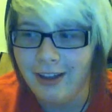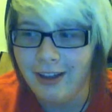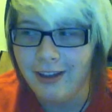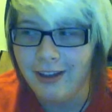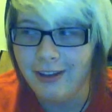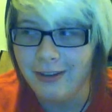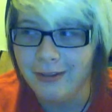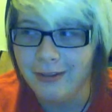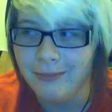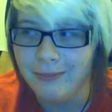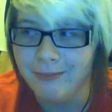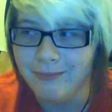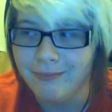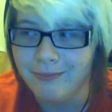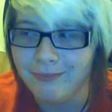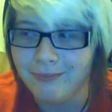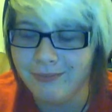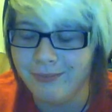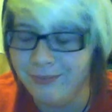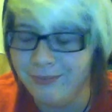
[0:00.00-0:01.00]
Um,
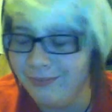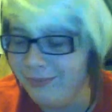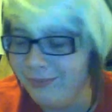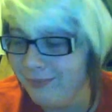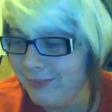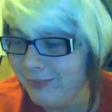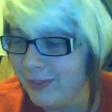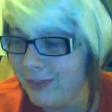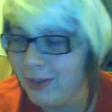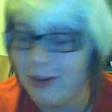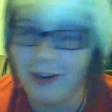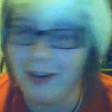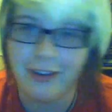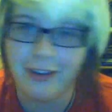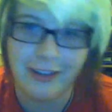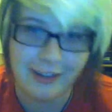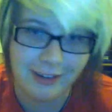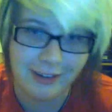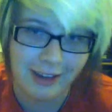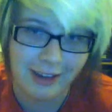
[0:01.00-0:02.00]

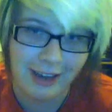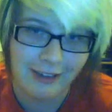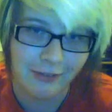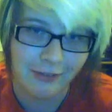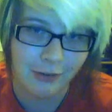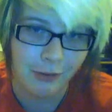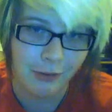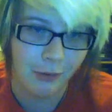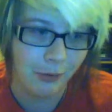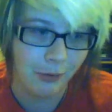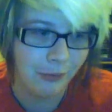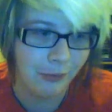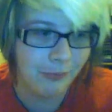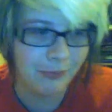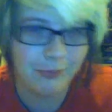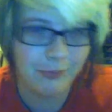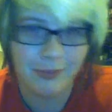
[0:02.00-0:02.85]
Currently, I have a cold,